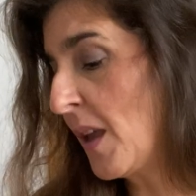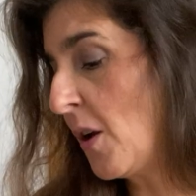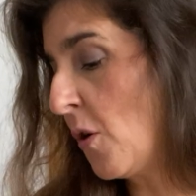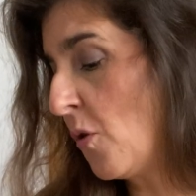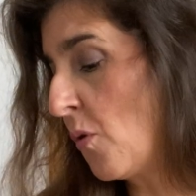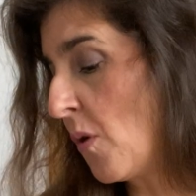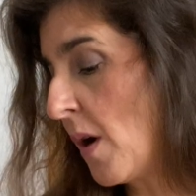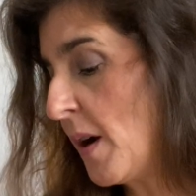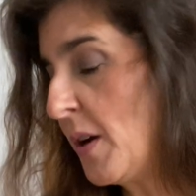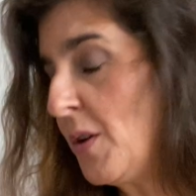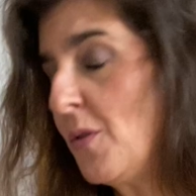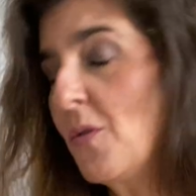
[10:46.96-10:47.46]
Who
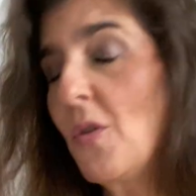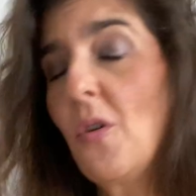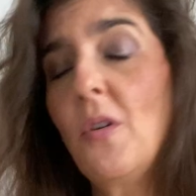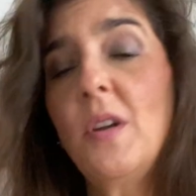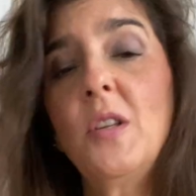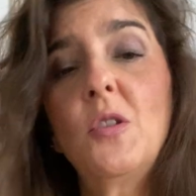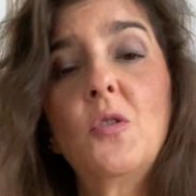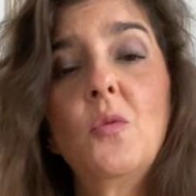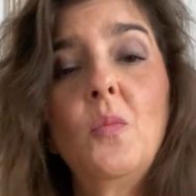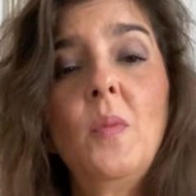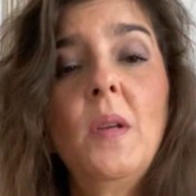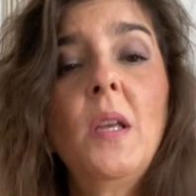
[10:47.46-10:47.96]
are you going
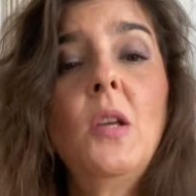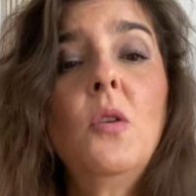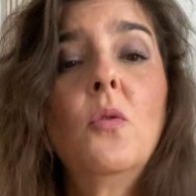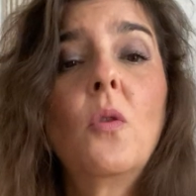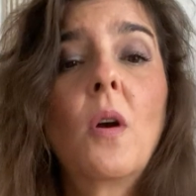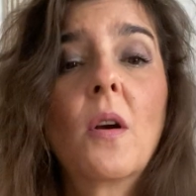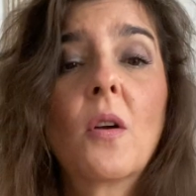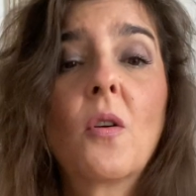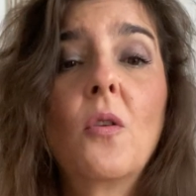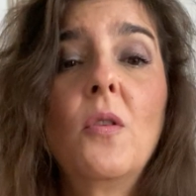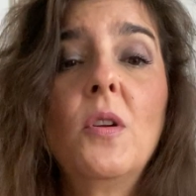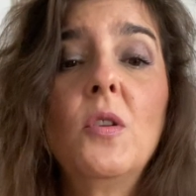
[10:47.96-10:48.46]
to be? You
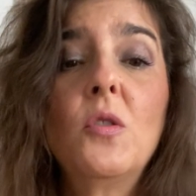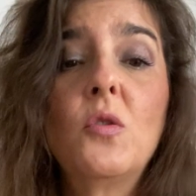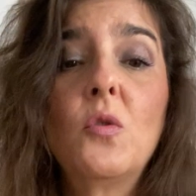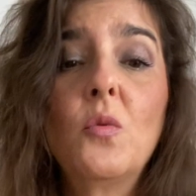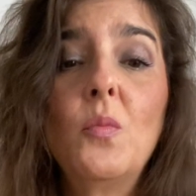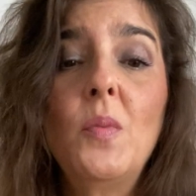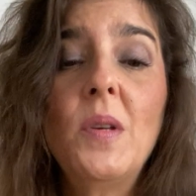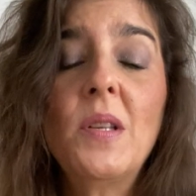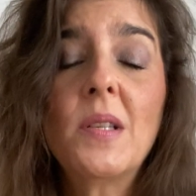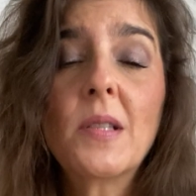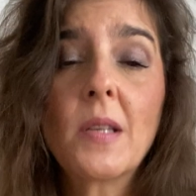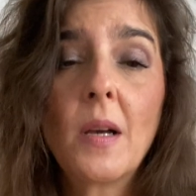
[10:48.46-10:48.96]
are going to
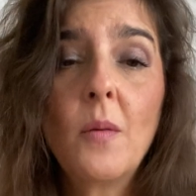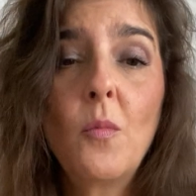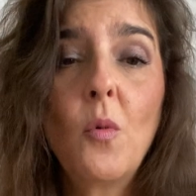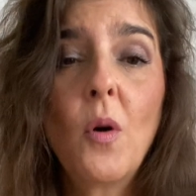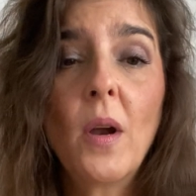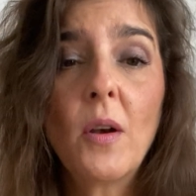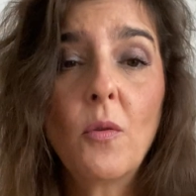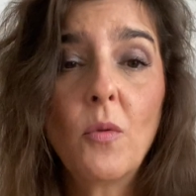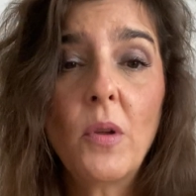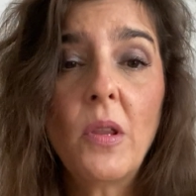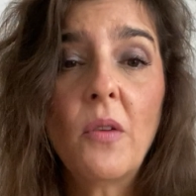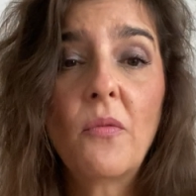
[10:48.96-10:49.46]
be
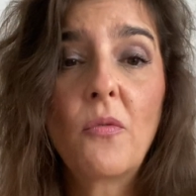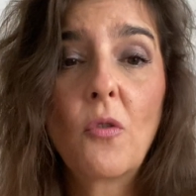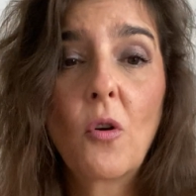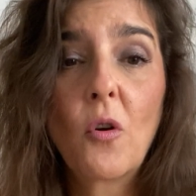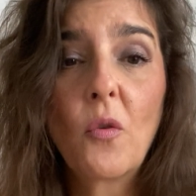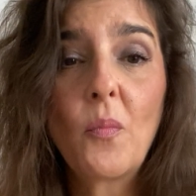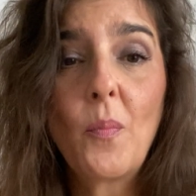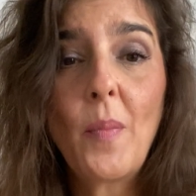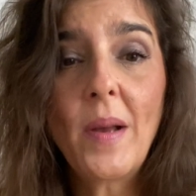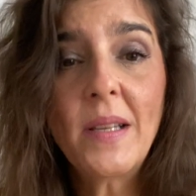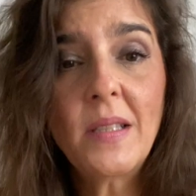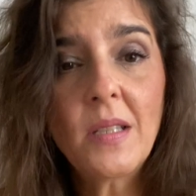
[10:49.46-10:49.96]
someone with the Four
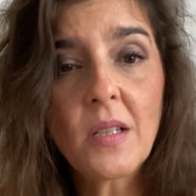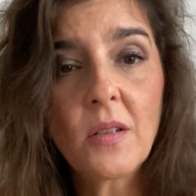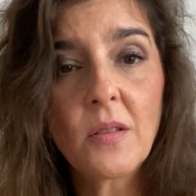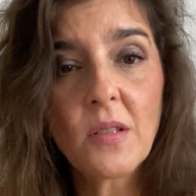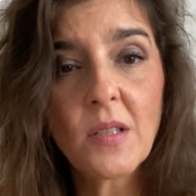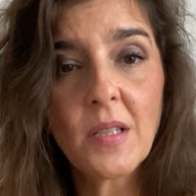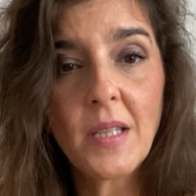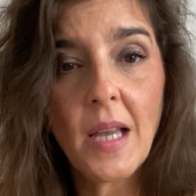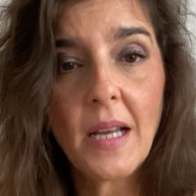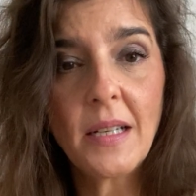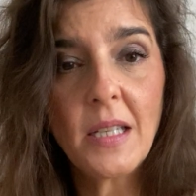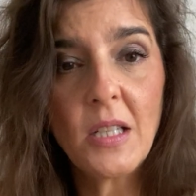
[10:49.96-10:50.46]
of
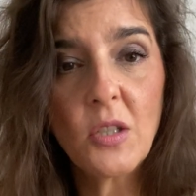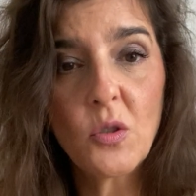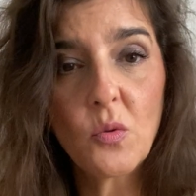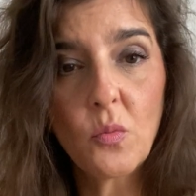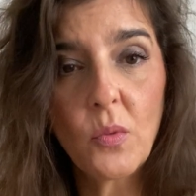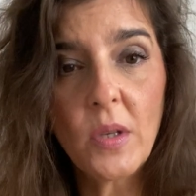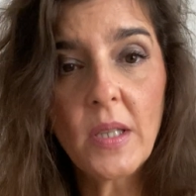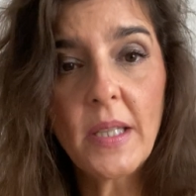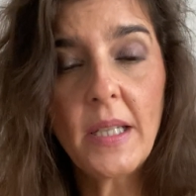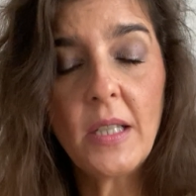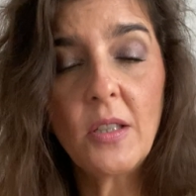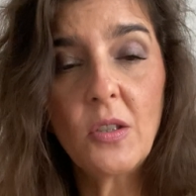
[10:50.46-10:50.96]
Pentacles that is
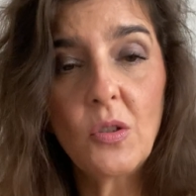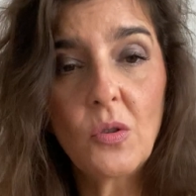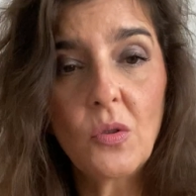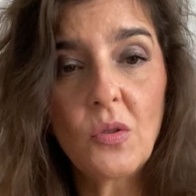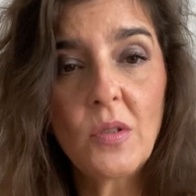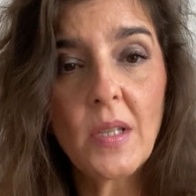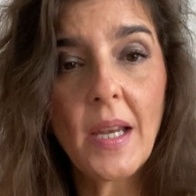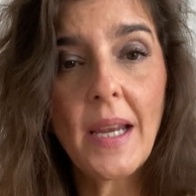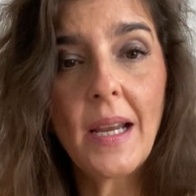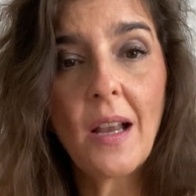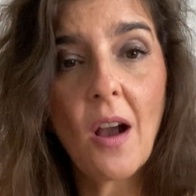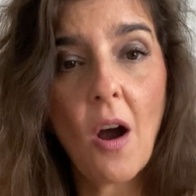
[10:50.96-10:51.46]
willing to
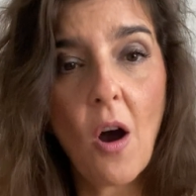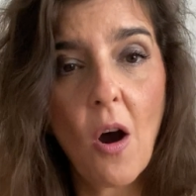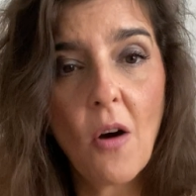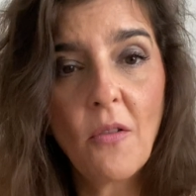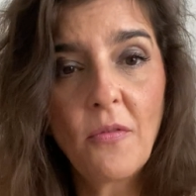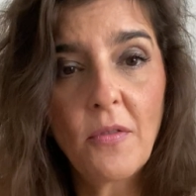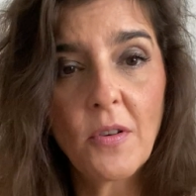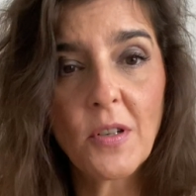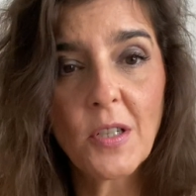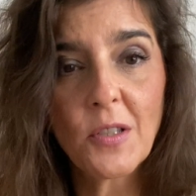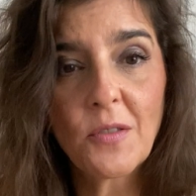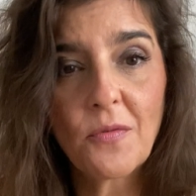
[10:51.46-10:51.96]
take
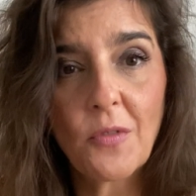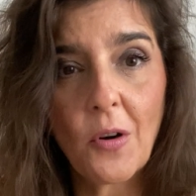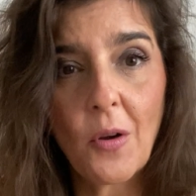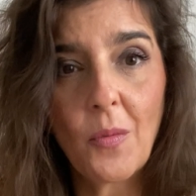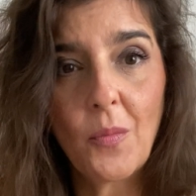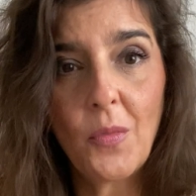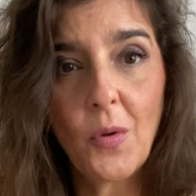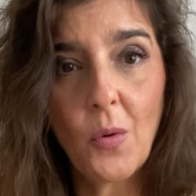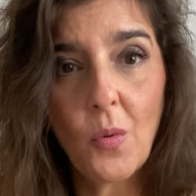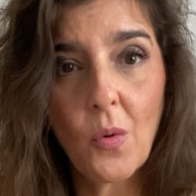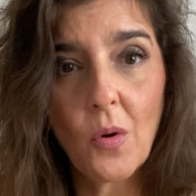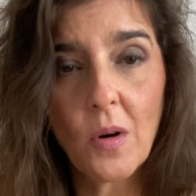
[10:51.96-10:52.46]
offers from
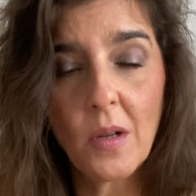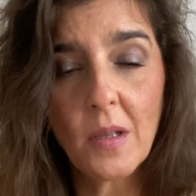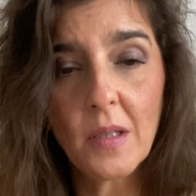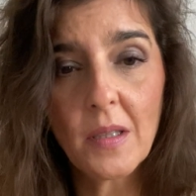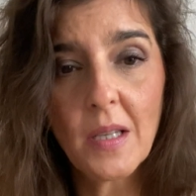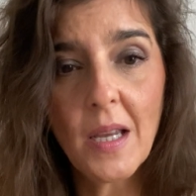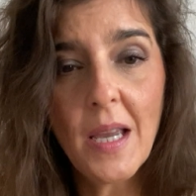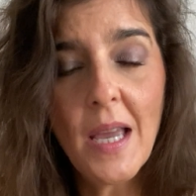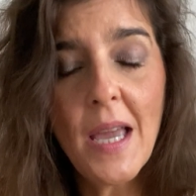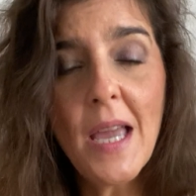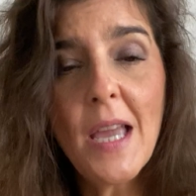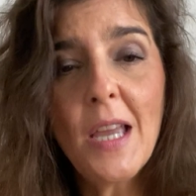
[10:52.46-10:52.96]
the world.
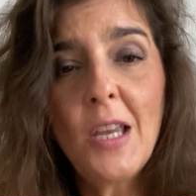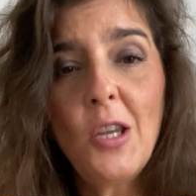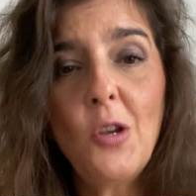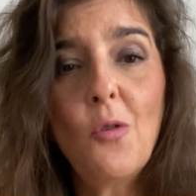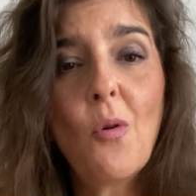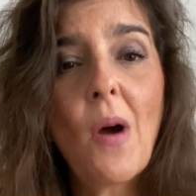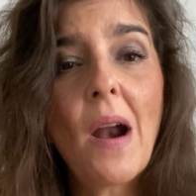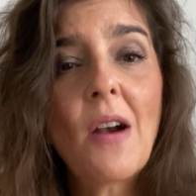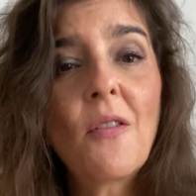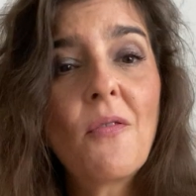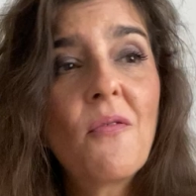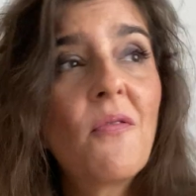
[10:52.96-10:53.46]
You
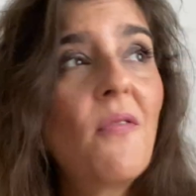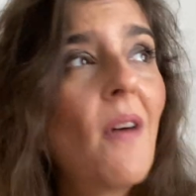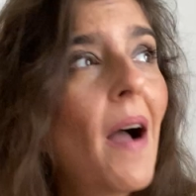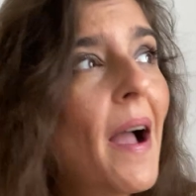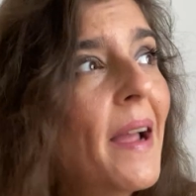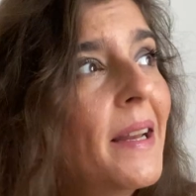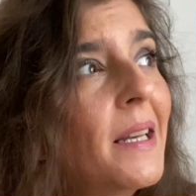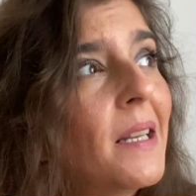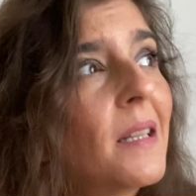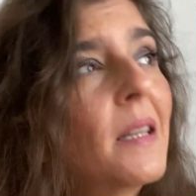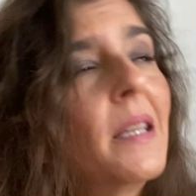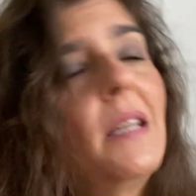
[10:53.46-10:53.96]
are
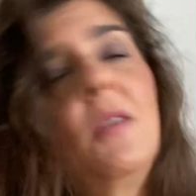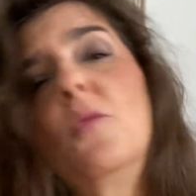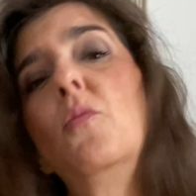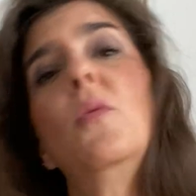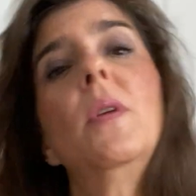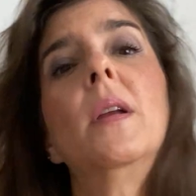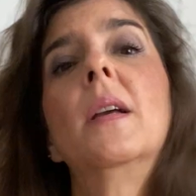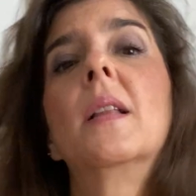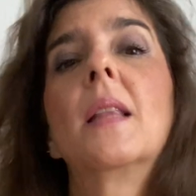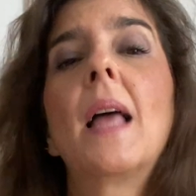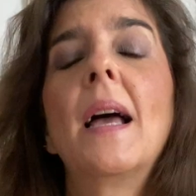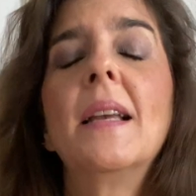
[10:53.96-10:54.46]
finally
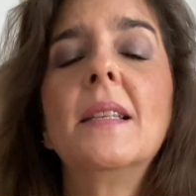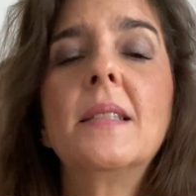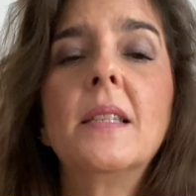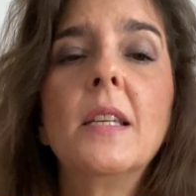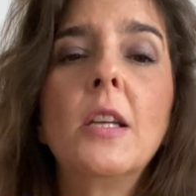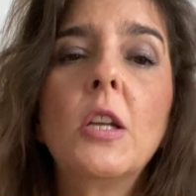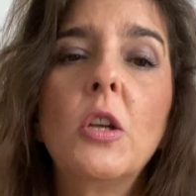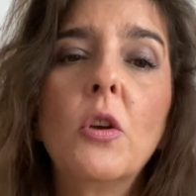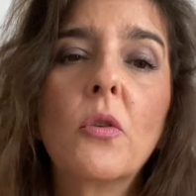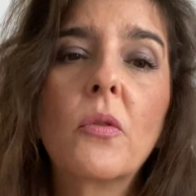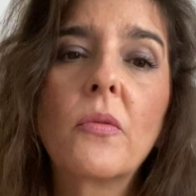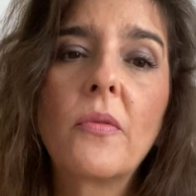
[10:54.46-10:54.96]

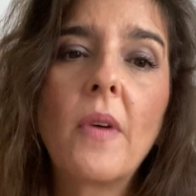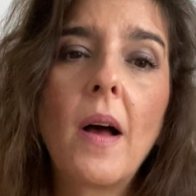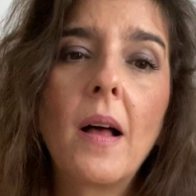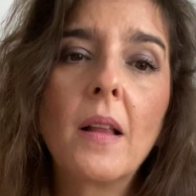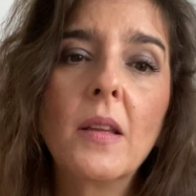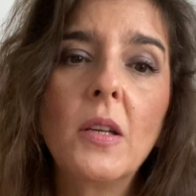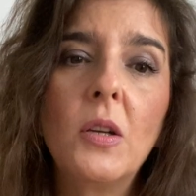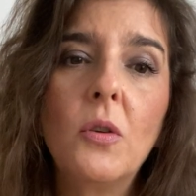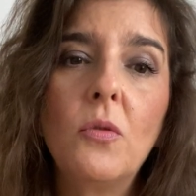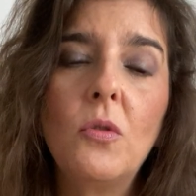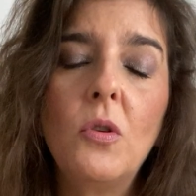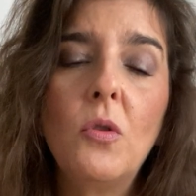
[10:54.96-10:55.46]
realizing your
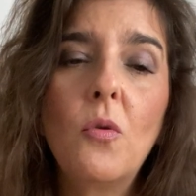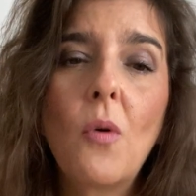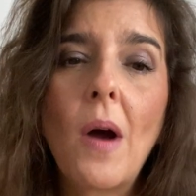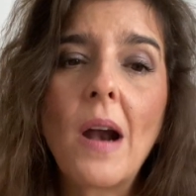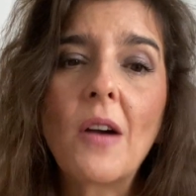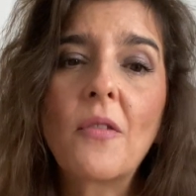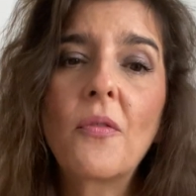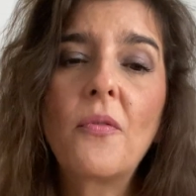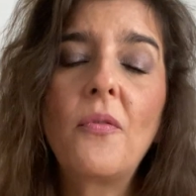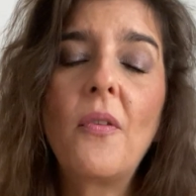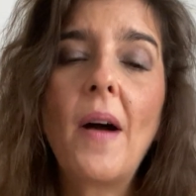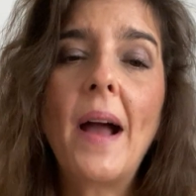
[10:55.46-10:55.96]
value. You
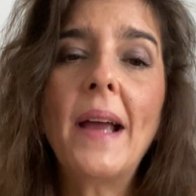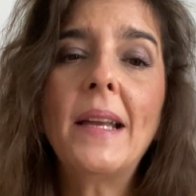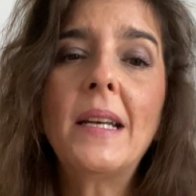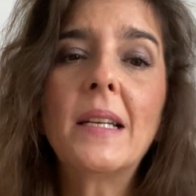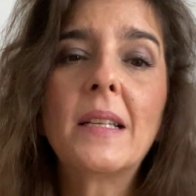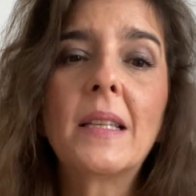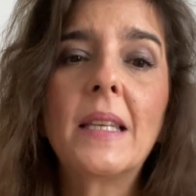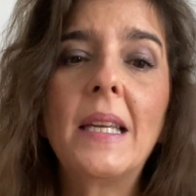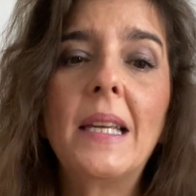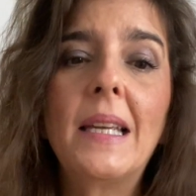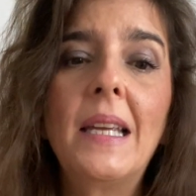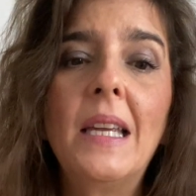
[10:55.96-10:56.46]
are
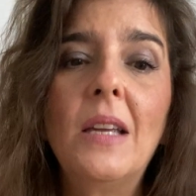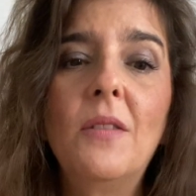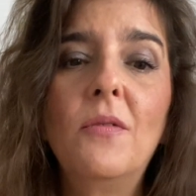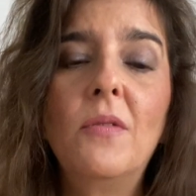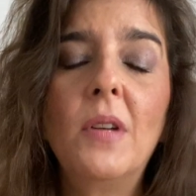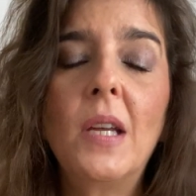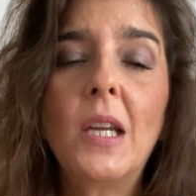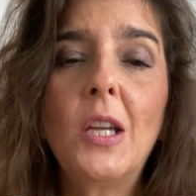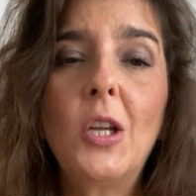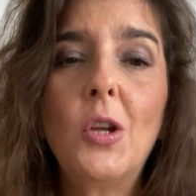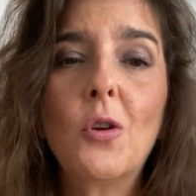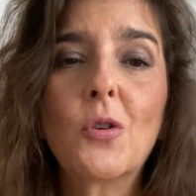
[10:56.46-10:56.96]
finally
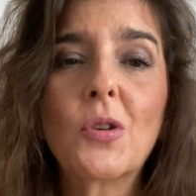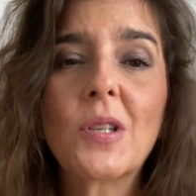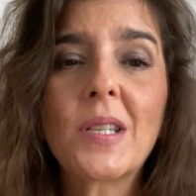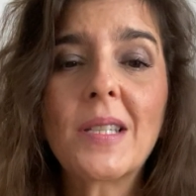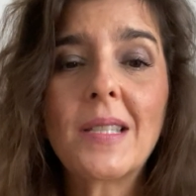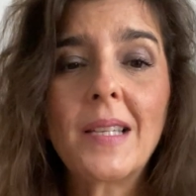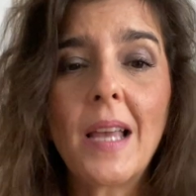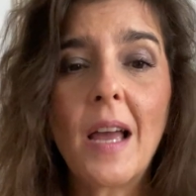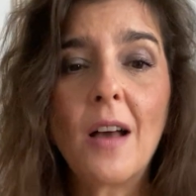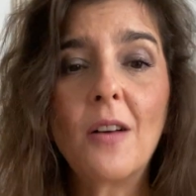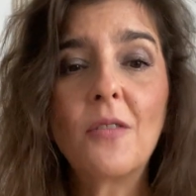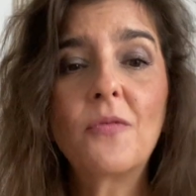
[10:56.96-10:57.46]
giving
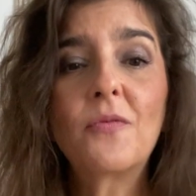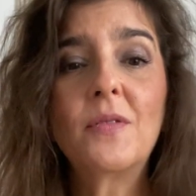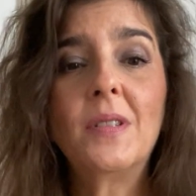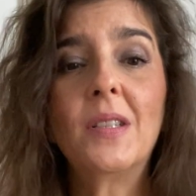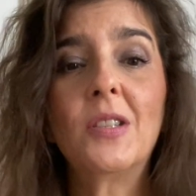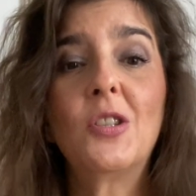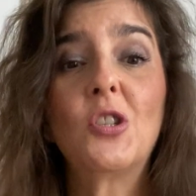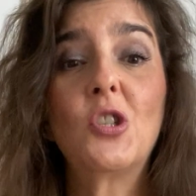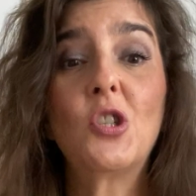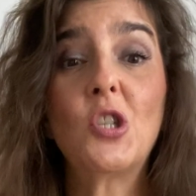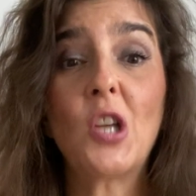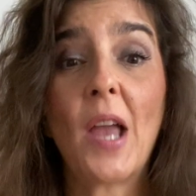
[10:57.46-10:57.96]
yourself the
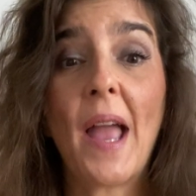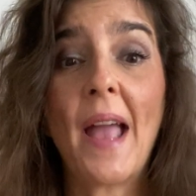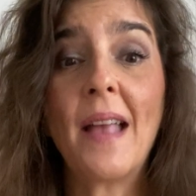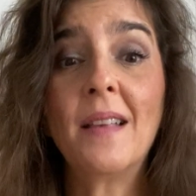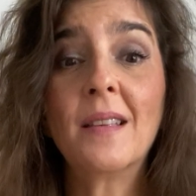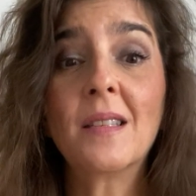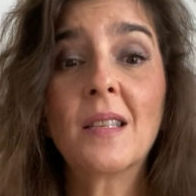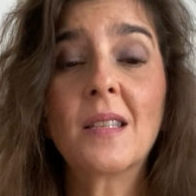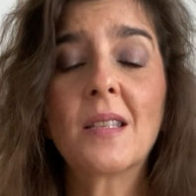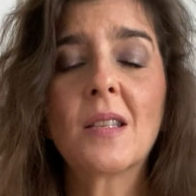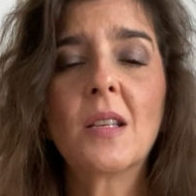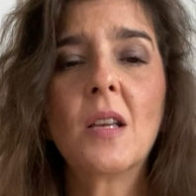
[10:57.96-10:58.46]

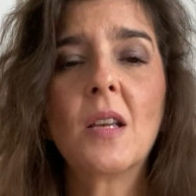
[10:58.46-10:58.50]
chance